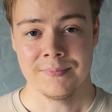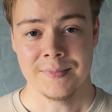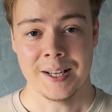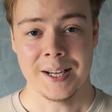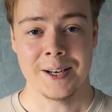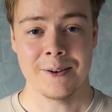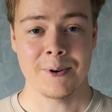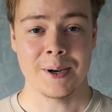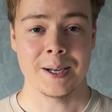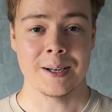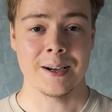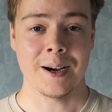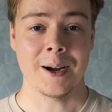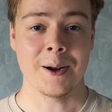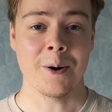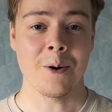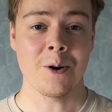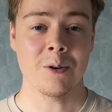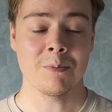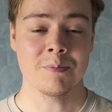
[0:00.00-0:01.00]
Anyway, I
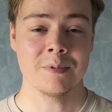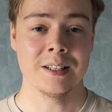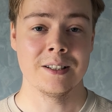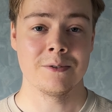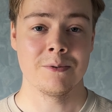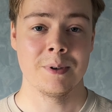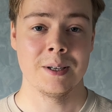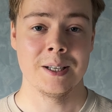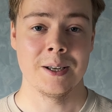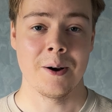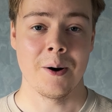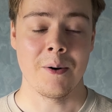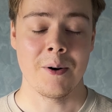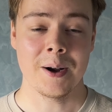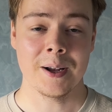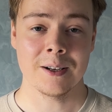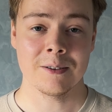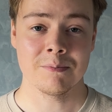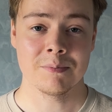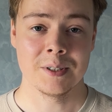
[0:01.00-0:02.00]
hope this video
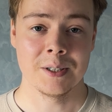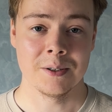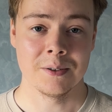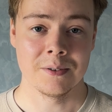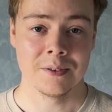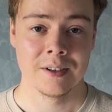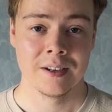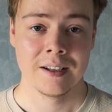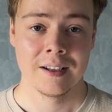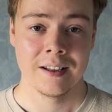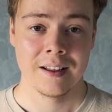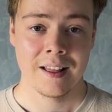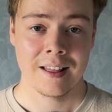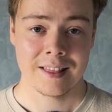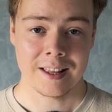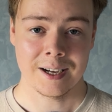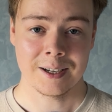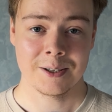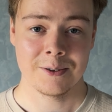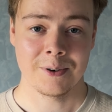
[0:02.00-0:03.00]
helped you.
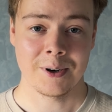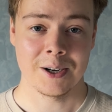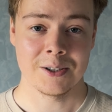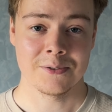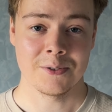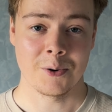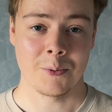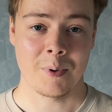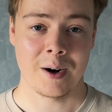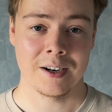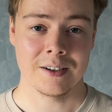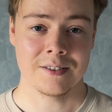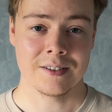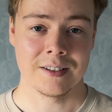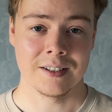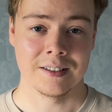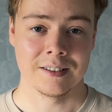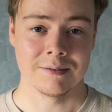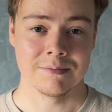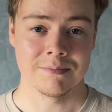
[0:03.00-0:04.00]
Thank you guys for
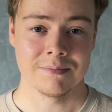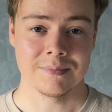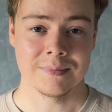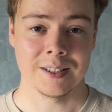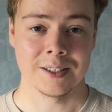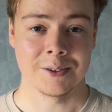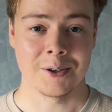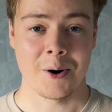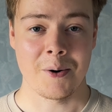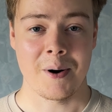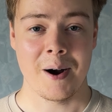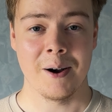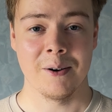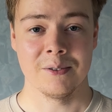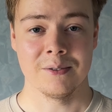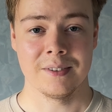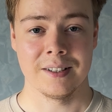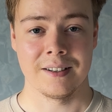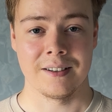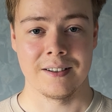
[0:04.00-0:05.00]
watching, and go
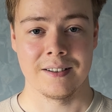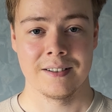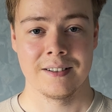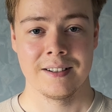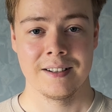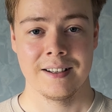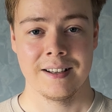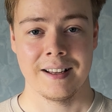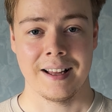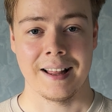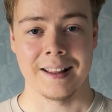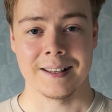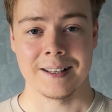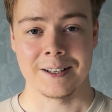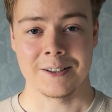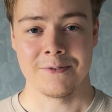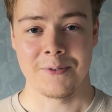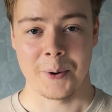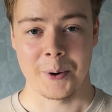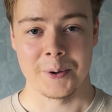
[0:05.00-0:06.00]
out there and
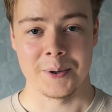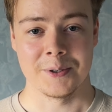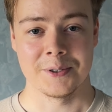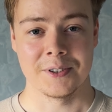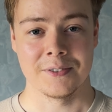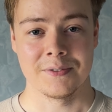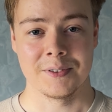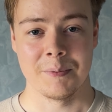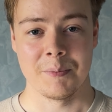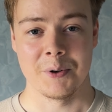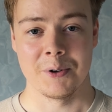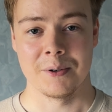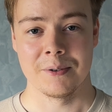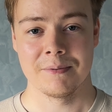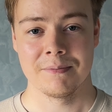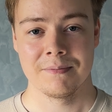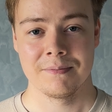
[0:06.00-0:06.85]
take photos of the moon.